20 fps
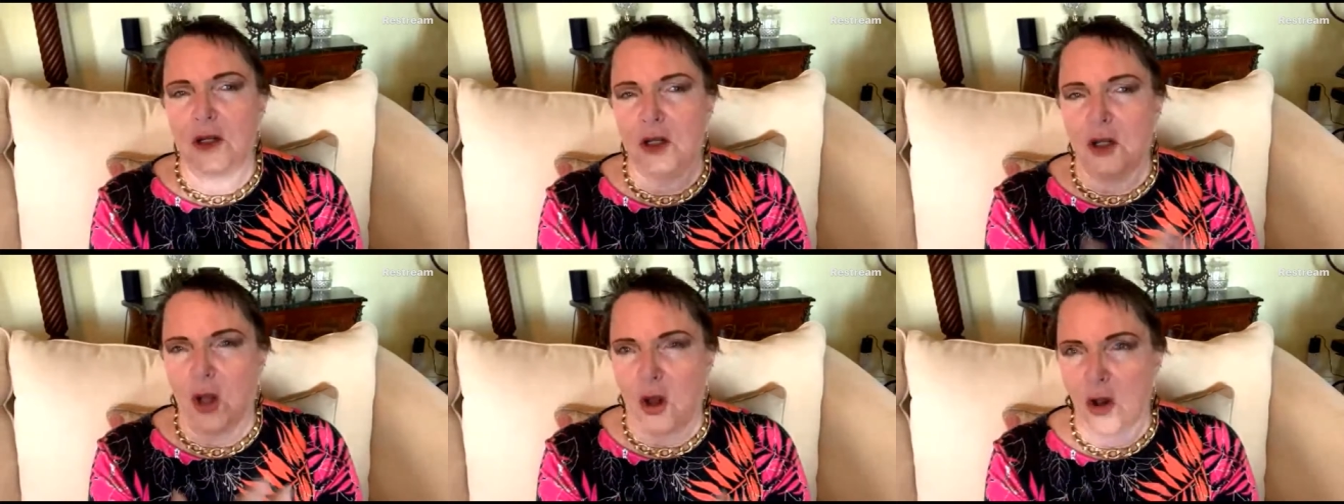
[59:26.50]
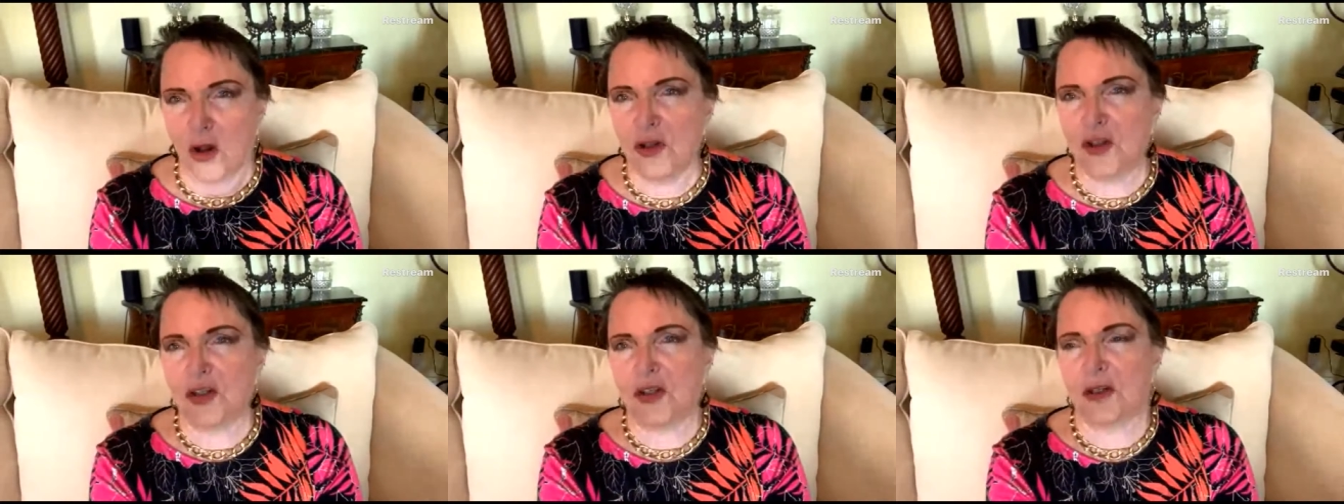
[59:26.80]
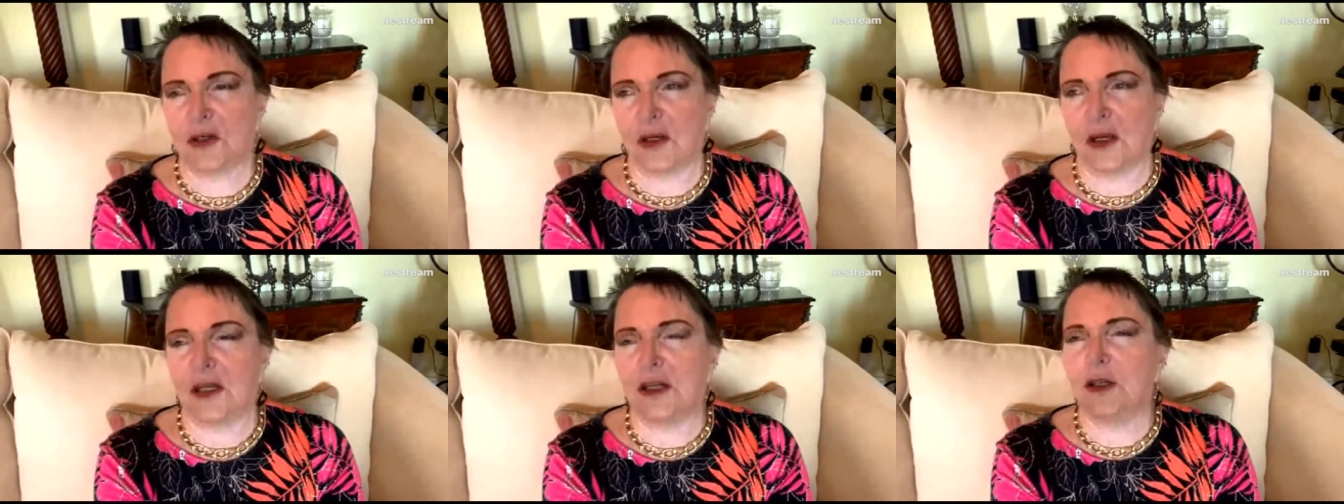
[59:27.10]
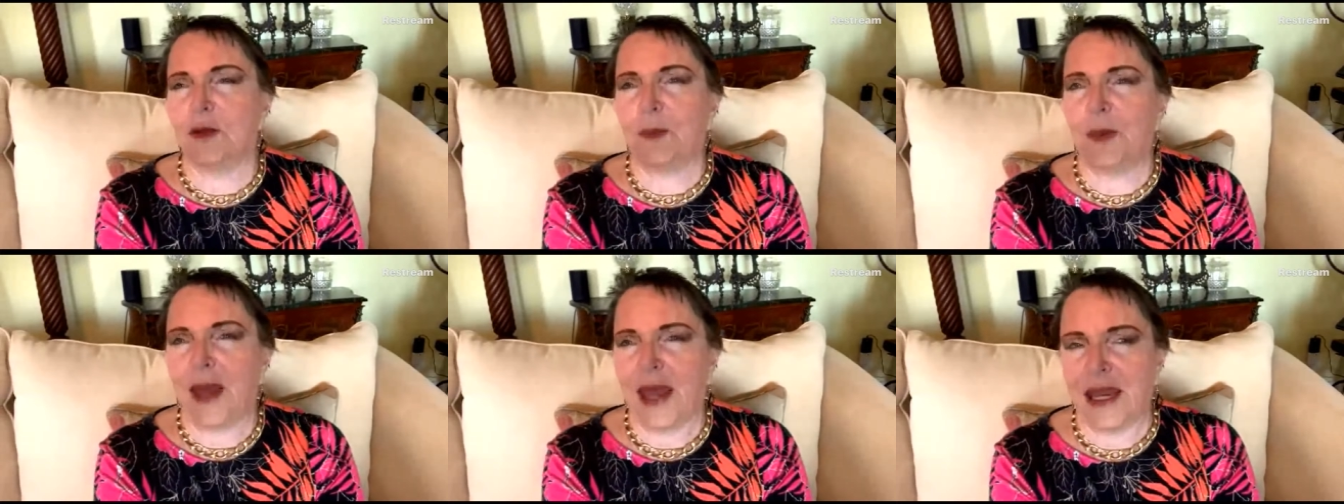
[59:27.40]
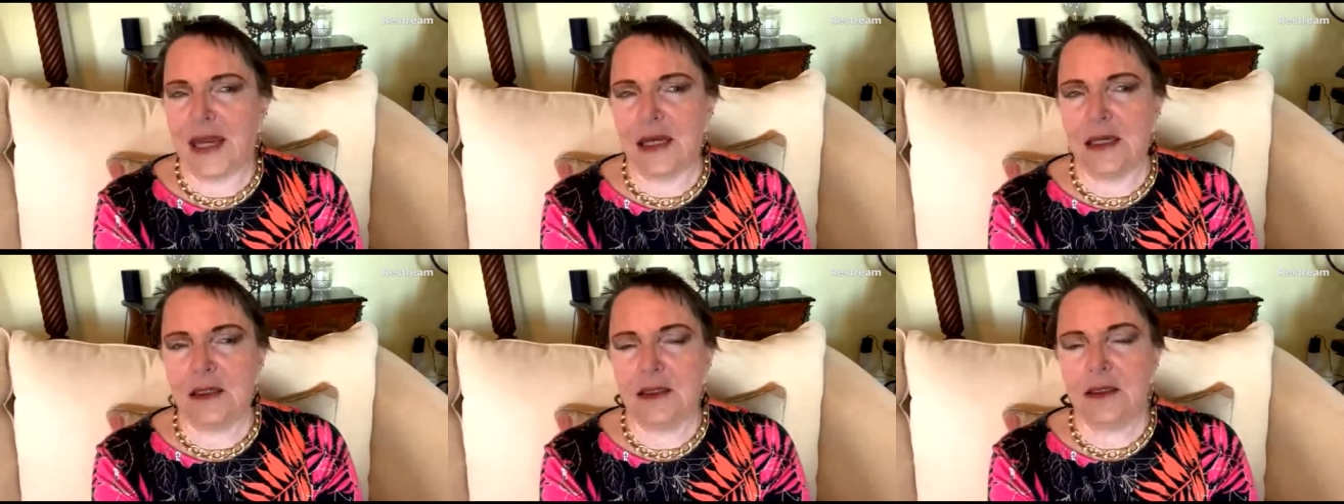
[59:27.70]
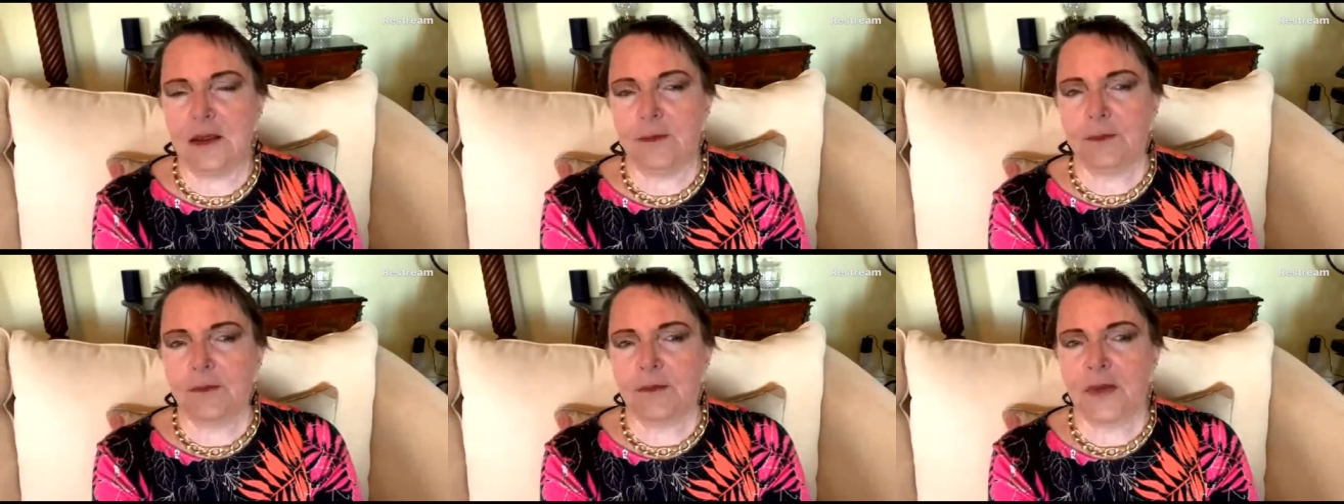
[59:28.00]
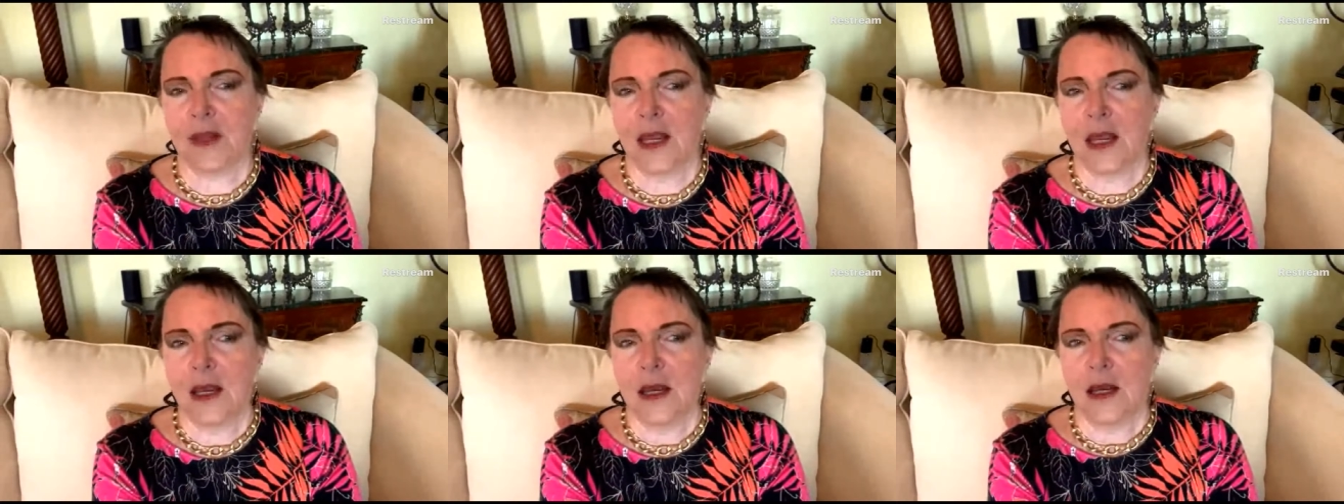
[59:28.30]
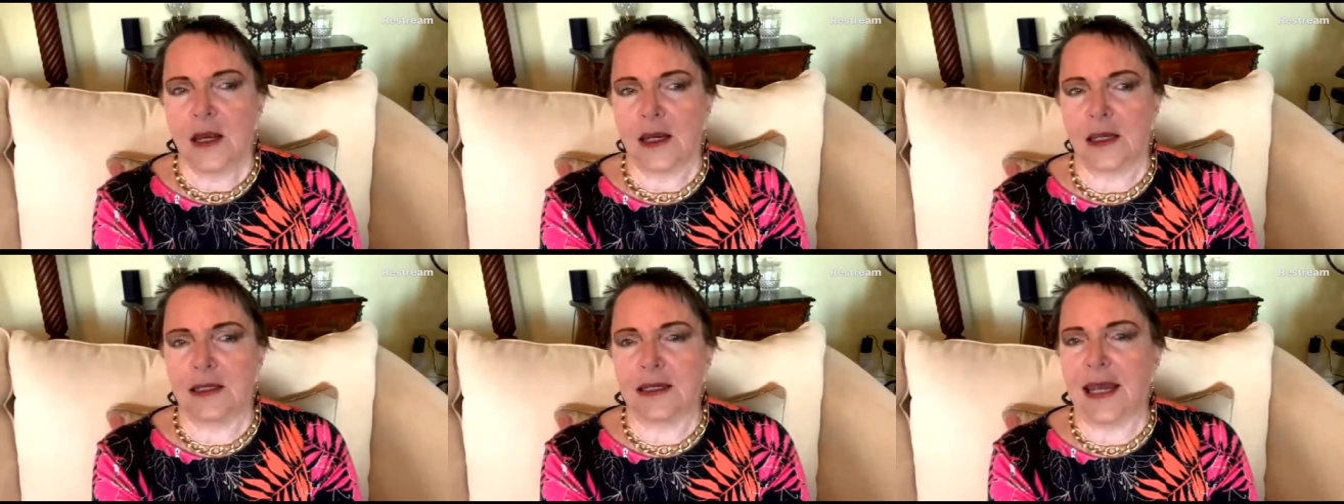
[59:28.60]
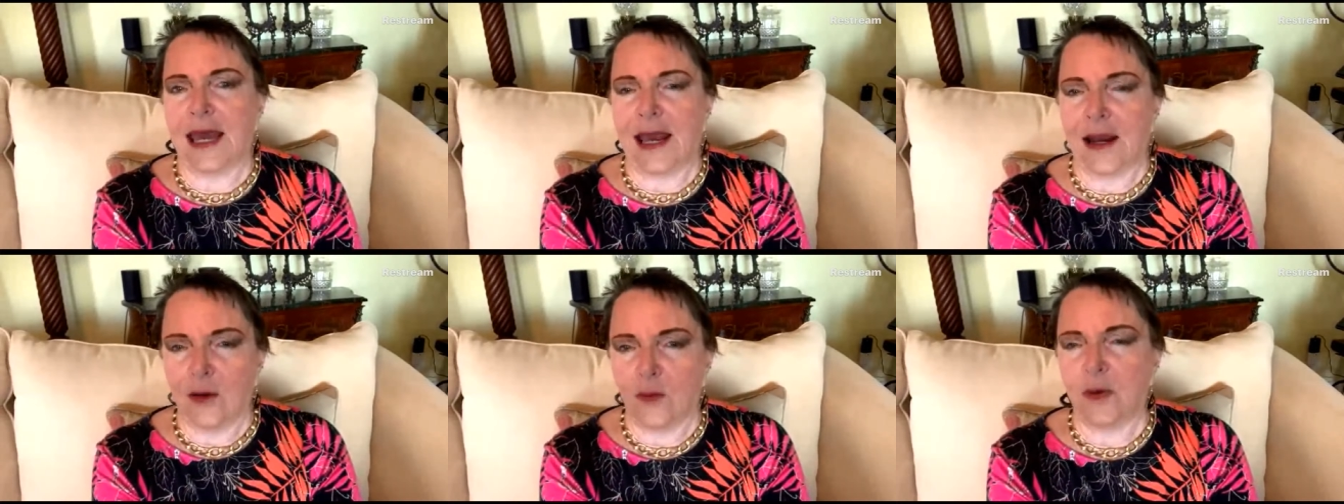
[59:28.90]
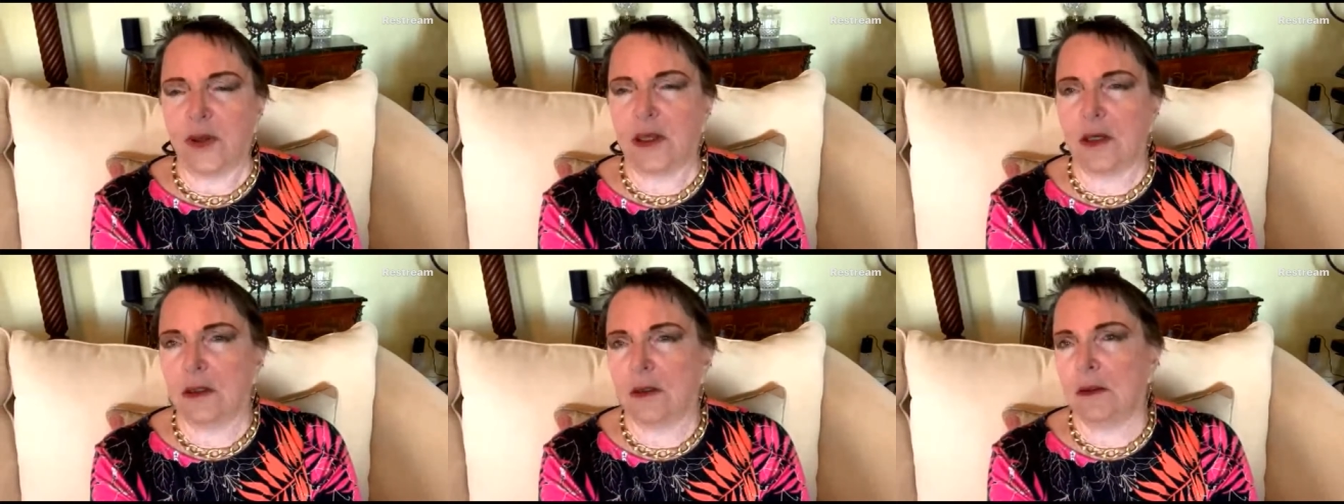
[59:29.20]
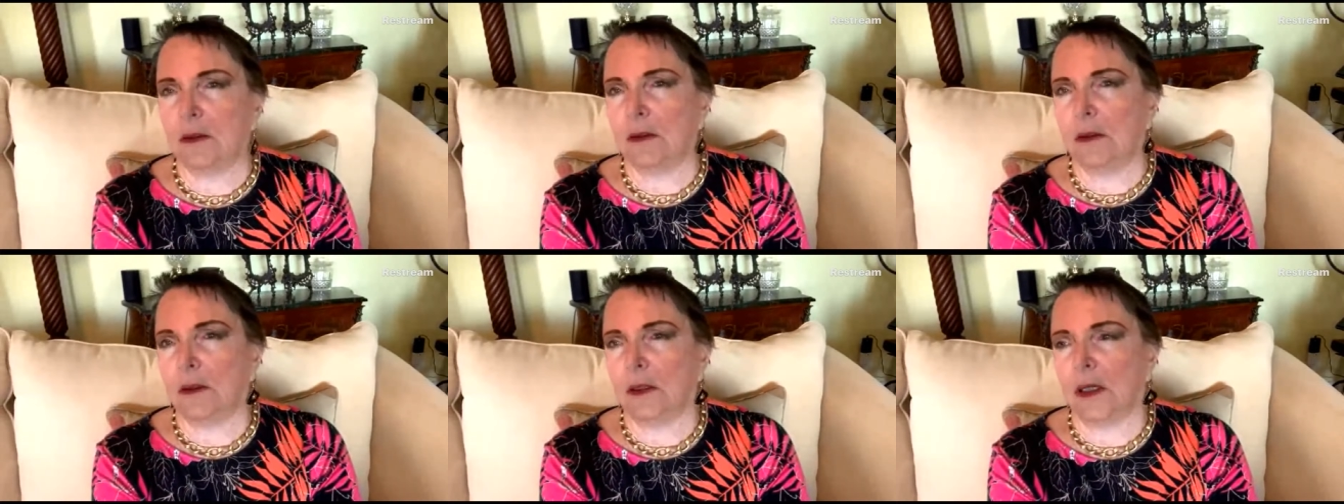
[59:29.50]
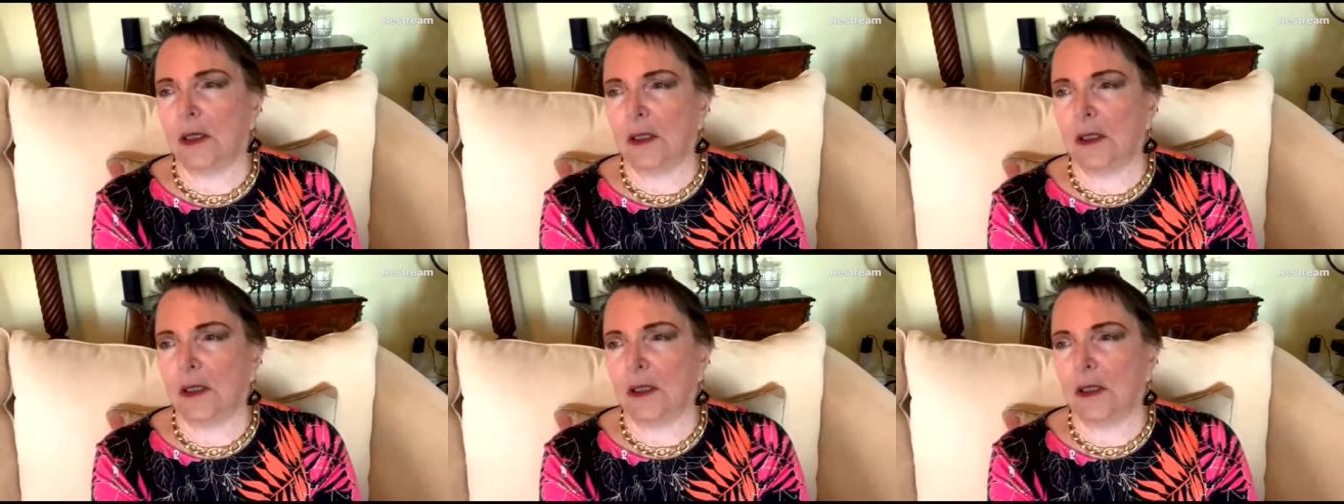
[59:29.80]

loss and pain, and how we can